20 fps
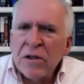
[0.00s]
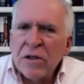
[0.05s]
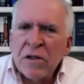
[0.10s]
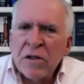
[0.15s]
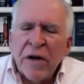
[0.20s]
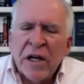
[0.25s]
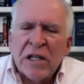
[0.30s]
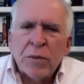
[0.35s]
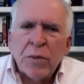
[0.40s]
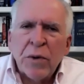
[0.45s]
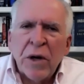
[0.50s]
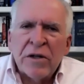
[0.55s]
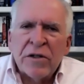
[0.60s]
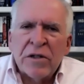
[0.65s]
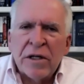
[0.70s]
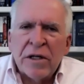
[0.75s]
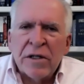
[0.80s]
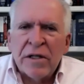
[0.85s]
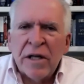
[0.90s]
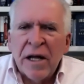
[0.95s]
or vice
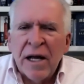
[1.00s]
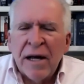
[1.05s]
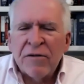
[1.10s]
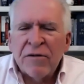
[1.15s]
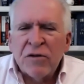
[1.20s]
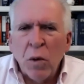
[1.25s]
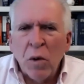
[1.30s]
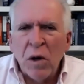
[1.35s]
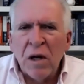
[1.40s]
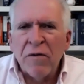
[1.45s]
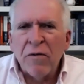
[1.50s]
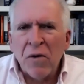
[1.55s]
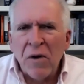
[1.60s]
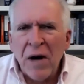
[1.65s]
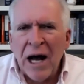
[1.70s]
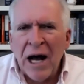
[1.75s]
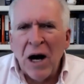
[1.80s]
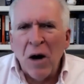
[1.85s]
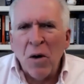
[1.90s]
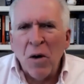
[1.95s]
presidents, they have
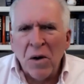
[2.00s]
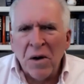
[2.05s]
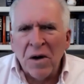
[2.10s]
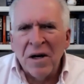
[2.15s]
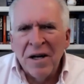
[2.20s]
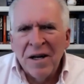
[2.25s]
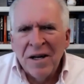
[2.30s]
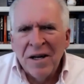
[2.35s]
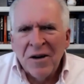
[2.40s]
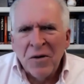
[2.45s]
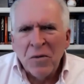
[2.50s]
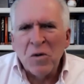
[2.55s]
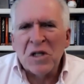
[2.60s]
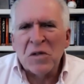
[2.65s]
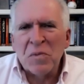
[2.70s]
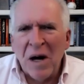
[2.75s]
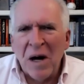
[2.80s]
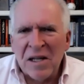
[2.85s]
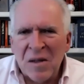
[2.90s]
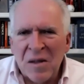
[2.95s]
24-hour
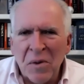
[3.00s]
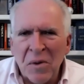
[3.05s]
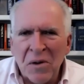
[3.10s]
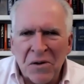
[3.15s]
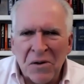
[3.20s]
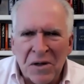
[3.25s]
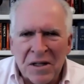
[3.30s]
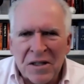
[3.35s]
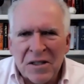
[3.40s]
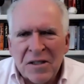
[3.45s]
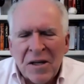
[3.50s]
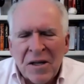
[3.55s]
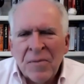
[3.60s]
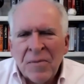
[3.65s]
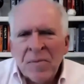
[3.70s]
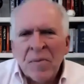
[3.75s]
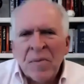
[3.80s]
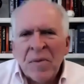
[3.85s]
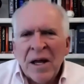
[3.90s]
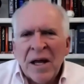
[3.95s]
responsibilities.
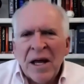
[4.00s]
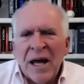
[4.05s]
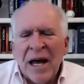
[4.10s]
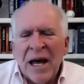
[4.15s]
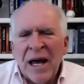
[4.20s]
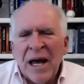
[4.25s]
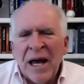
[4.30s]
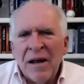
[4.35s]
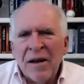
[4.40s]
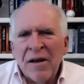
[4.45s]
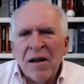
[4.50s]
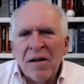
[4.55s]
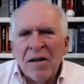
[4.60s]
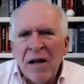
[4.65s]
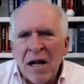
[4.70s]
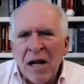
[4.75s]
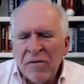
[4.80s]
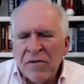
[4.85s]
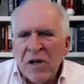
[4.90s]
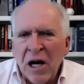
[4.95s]
And a
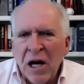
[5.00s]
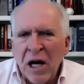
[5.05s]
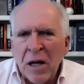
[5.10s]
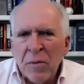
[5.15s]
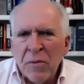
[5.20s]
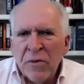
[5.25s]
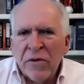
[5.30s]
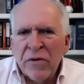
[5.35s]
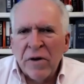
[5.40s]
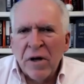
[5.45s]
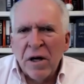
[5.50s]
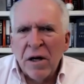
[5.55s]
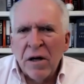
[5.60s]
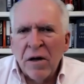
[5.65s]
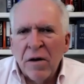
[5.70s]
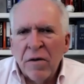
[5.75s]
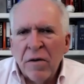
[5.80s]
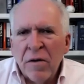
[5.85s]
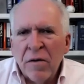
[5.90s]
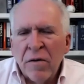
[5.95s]
lot of times
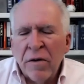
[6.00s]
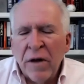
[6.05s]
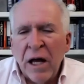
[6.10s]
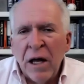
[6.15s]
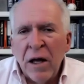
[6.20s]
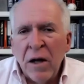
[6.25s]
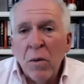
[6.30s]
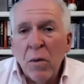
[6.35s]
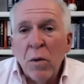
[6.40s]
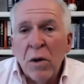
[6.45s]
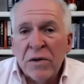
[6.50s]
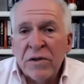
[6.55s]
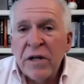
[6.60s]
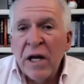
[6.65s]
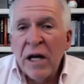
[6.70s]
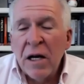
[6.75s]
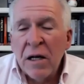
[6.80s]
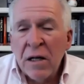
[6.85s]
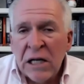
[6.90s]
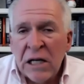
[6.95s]
they will
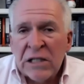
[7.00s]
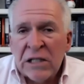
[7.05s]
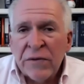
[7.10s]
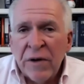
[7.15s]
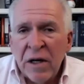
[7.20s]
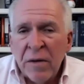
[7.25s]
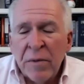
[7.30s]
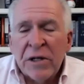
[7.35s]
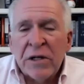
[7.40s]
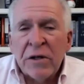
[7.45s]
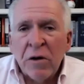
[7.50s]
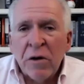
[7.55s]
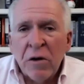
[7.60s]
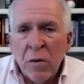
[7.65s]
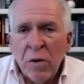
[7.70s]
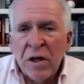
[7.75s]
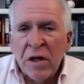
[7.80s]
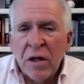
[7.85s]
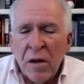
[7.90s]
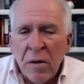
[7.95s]
take classified material
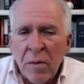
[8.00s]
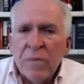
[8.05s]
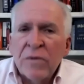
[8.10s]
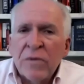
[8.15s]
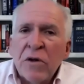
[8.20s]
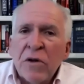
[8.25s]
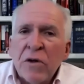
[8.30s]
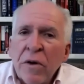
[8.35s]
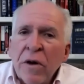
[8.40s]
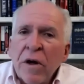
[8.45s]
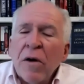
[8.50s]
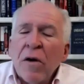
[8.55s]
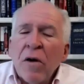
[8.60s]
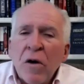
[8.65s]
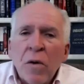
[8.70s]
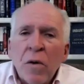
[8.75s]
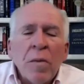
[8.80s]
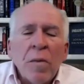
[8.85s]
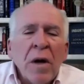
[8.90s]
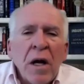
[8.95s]
with them to their
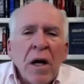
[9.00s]
home